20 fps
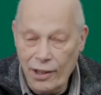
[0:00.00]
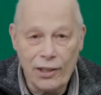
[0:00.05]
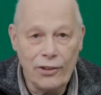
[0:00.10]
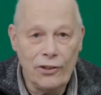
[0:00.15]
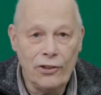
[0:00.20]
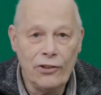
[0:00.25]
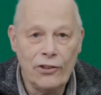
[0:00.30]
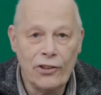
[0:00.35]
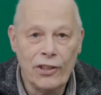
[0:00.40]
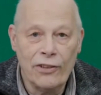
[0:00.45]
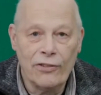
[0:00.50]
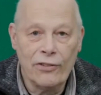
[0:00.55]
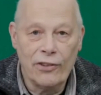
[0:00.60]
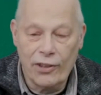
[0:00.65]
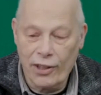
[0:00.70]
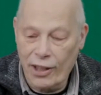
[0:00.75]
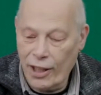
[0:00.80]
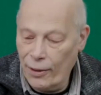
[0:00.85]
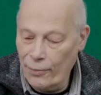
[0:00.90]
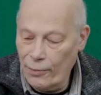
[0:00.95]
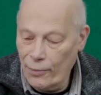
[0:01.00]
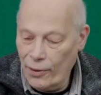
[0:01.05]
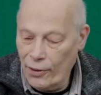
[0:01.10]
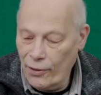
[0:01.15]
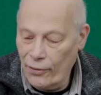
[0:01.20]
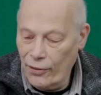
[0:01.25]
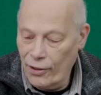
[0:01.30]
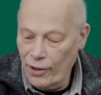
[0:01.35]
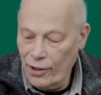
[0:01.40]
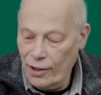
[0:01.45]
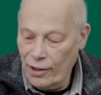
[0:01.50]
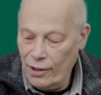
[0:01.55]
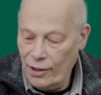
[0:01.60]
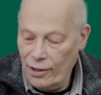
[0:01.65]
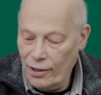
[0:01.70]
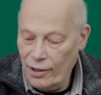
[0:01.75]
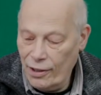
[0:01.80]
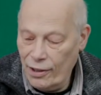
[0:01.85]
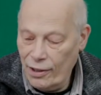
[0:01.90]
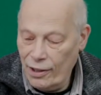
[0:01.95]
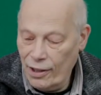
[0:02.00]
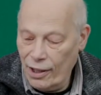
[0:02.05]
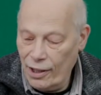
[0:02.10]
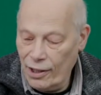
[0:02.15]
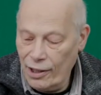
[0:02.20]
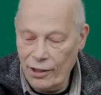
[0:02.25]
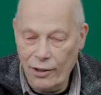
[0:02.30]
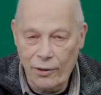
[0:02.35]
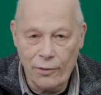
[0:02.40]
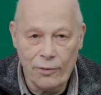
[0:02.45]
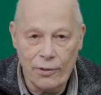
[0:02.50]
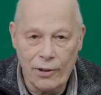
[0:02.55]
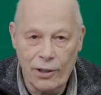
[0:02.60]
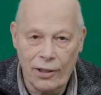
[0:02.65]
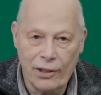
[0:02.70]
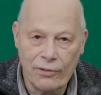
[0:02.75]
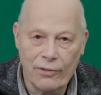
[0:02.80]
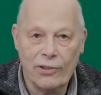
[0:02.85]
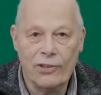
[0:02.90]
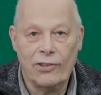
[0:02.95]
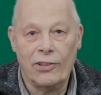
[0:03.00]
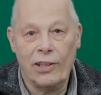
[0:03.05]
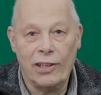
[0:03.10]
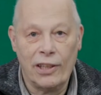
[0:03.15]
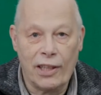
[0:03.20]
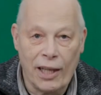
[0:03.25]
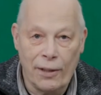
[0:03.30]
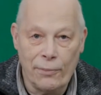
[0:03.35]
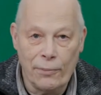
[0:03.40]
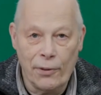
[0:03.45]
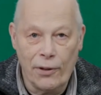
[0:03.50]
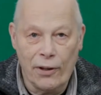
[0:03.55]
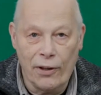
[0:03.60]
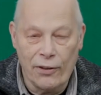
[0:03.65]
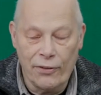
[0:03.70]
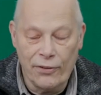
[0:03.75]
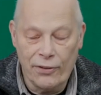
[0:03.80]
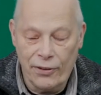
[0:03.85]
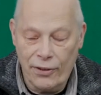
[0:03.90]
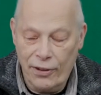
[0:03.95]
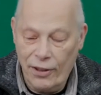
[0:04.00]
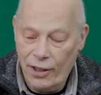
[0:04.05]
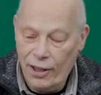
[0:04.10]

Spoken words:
And usually I've got the camera on there, and I've got to take the camera off